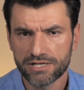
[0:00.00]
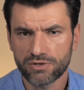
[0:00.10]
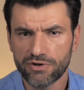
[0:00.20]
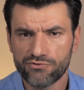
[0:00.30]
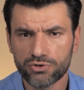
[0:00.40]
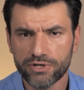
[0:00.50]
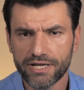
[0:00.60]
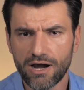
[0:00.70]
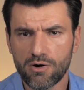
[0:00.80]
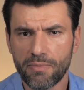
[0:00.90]
So if we're
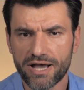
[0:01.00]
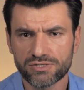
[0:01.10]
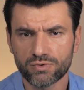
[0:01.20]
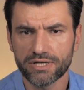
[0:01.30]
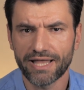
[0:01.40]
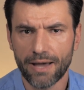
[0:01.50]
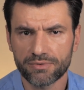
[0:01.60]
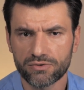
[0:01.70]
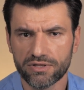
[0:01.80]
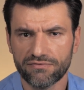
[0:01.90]
doing our best to
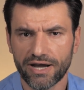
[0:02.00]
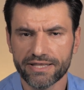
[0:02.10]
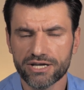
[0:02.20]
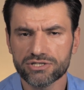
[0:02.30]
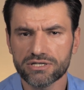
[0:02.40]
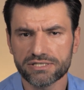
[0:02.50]
adapt to the financial